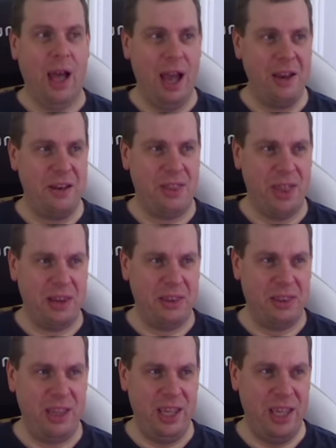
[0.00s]
And
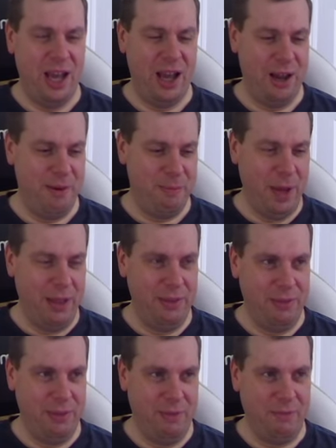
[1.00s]
then
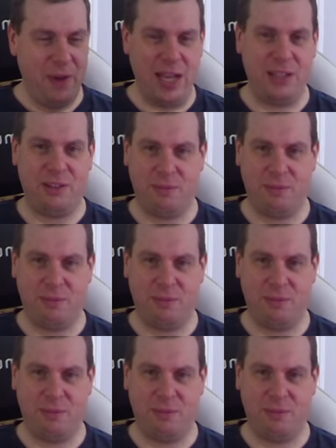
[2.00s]
the FedCom,